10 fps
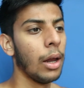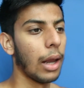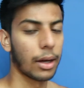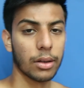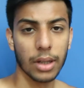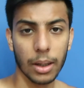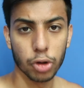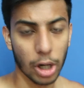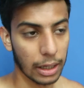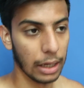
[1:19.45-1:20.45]
Like I said,
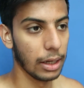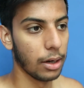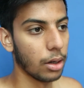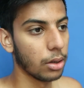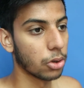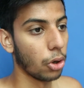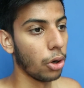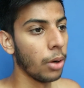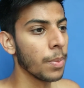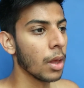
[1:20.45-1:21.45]
trying to get leaner,
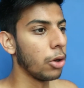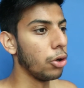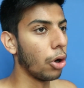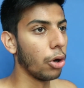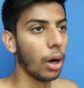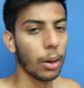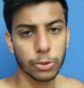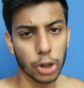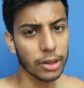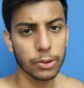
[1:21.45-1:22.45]
so you know, I'll
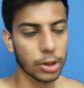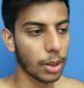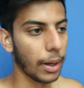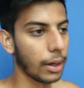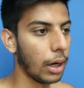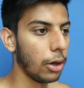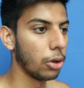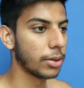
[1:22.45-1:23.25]
try to switch up my cardio.